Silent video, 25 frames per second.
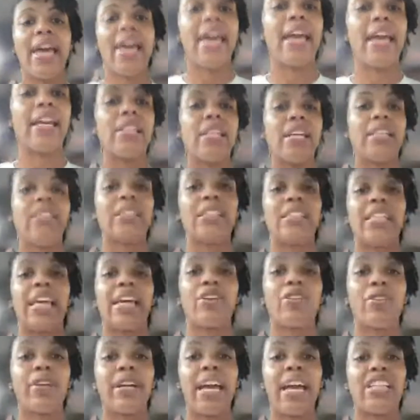and
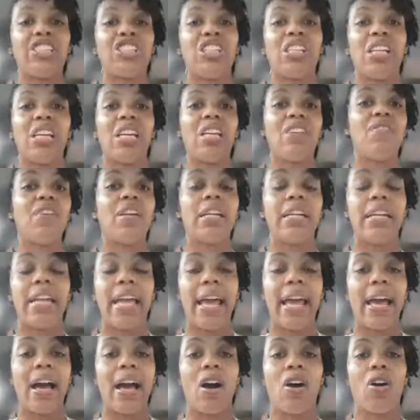segregation even
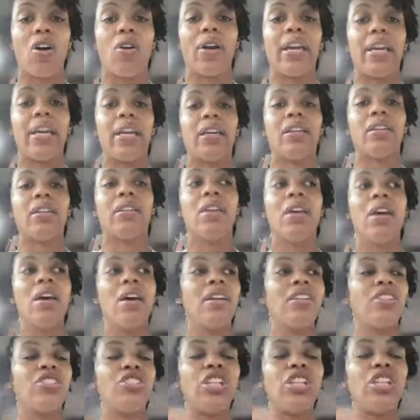now in
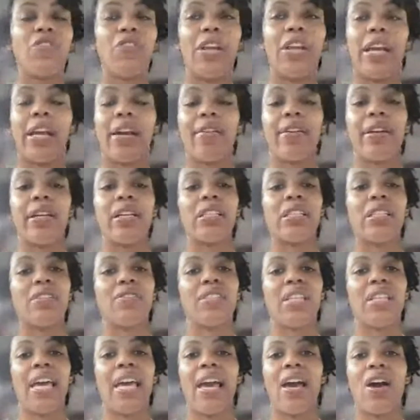different areas
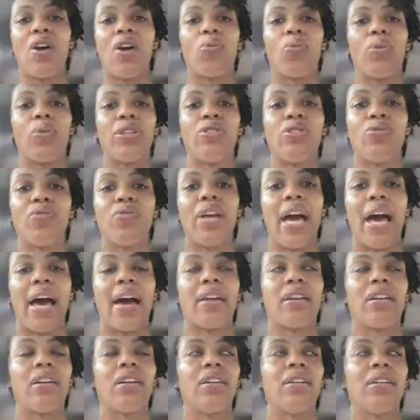of town when you've got